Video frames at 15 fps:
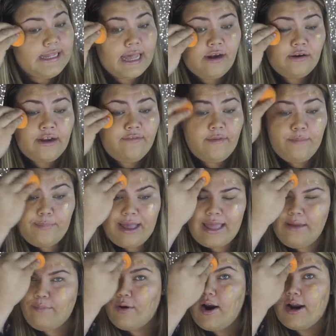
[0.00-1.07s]
I don't even buy
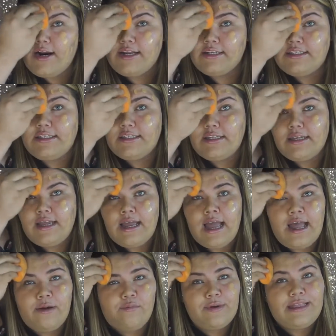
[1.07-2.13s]
a product
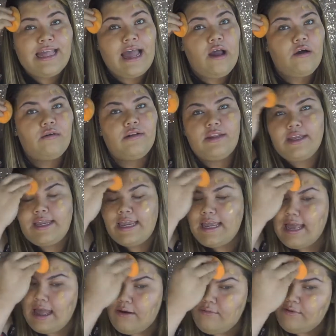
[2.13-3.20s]
without
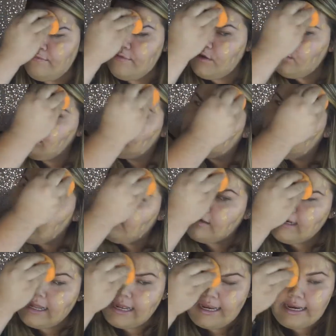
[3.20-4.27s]
looking at reviews
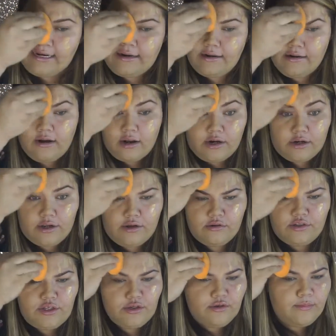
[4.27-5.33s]
online on
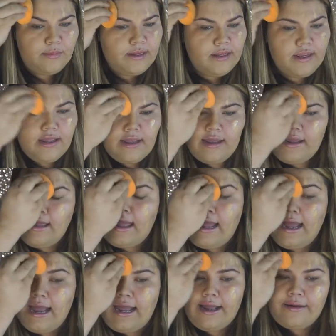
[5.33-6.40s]
YouTube.
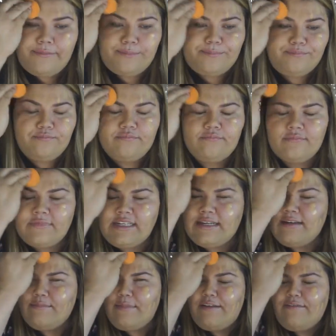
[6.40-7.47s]

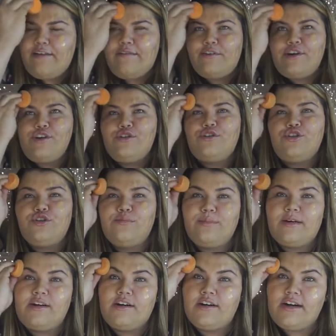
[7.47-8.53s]
My favorite
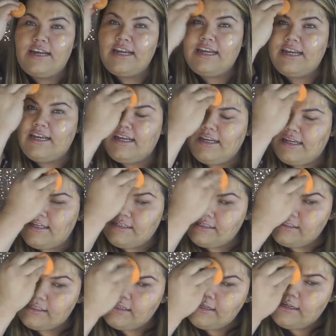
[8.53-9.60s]
YouTuber
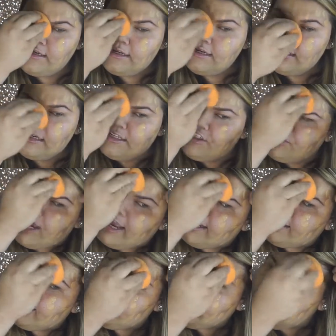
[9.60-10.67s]
is Jaclyn